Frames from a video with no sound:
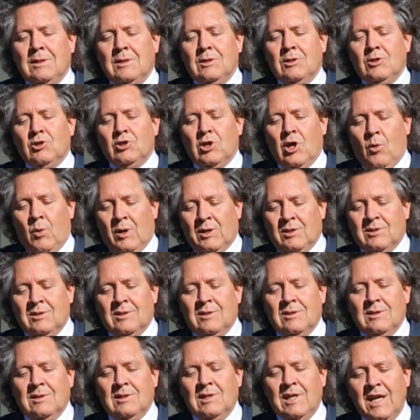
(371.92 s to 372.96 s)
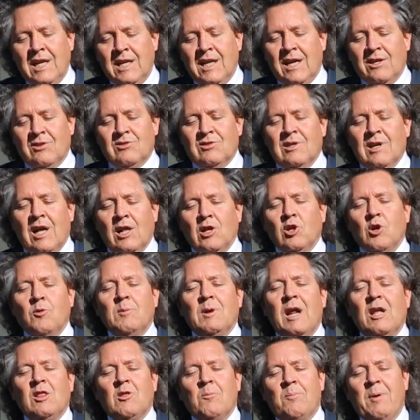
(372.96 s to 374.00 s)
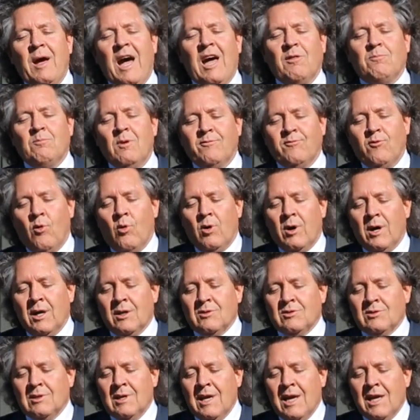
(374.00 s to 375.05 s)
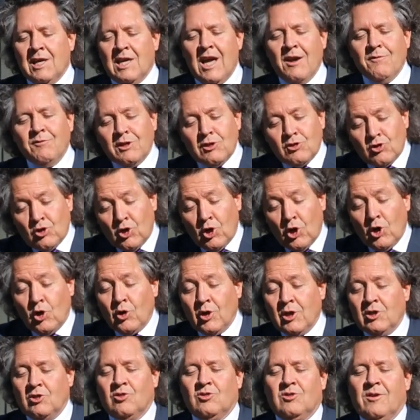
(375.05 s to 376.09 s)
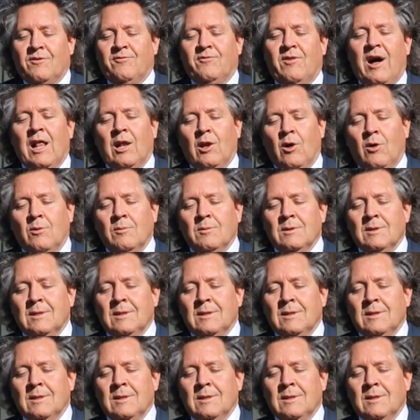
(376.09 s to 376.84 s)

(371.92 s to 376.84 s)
show us, lead us, illuminate the path before us, give us courage to follow.